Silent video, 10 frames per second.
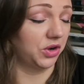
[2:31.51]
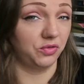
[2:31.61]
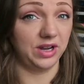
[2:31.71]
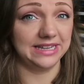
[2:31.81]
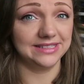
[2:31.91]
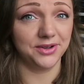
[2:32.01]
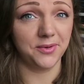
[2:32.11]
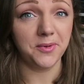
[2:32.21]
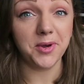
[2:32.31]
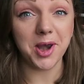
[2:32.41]
going to read it
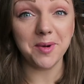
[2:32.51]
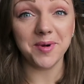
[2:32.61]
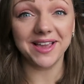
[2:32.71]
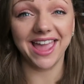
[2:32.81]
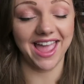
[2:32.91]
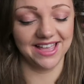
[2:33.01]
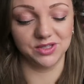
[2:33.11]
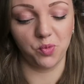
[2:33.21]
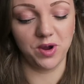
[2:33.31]
all. No one cares.